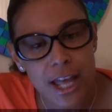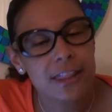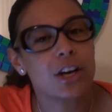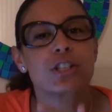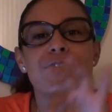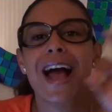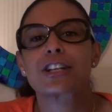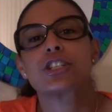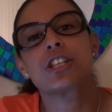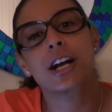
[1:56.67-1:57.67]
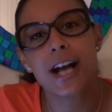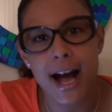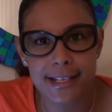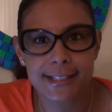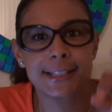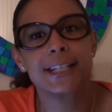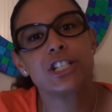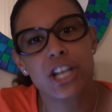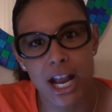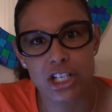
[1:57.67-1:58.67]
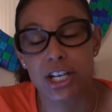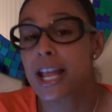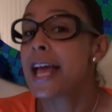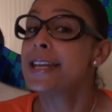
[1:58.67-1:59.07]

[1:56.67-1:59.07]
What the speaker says: Those factors are constantly changing.